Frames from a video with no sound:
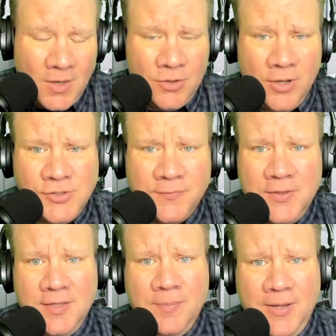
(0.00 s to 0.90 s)
You also have to
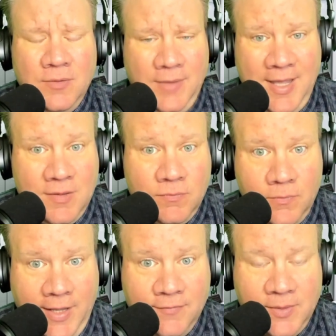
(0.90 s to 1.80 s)
think about, hey,
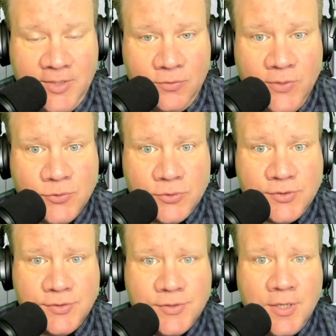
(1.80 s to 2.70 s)
we have limited
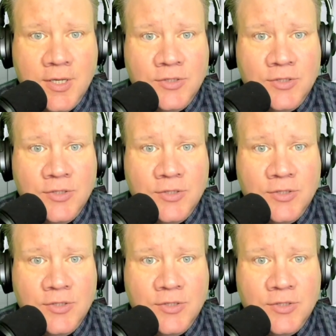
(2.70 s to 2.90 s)
resources.